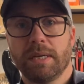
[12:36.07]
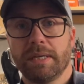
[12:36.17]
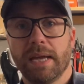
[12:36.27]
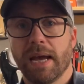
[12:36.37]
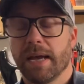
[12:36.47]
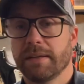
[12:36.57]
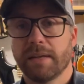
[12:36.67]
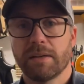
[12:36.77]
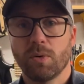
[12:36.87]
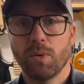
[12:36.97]
Yeah, it
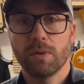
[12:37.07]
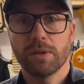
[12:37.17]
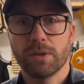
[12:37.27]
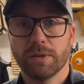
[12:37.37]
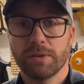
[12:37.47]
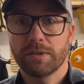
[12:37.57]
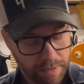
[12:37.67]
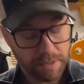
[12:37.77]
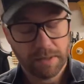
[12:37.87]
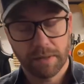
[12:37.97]
has all the goods.
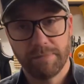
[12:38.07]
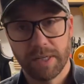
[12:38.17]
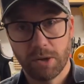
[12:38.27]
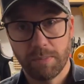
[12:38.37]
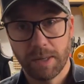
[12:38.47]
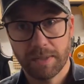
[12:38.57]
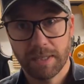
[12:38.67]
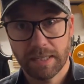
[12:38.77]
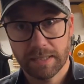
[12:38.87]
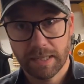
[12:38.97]
There's a video about
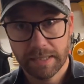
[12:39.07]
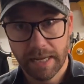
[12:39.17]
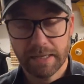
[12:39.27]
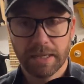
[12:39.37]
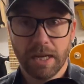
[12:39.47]
this, as I said.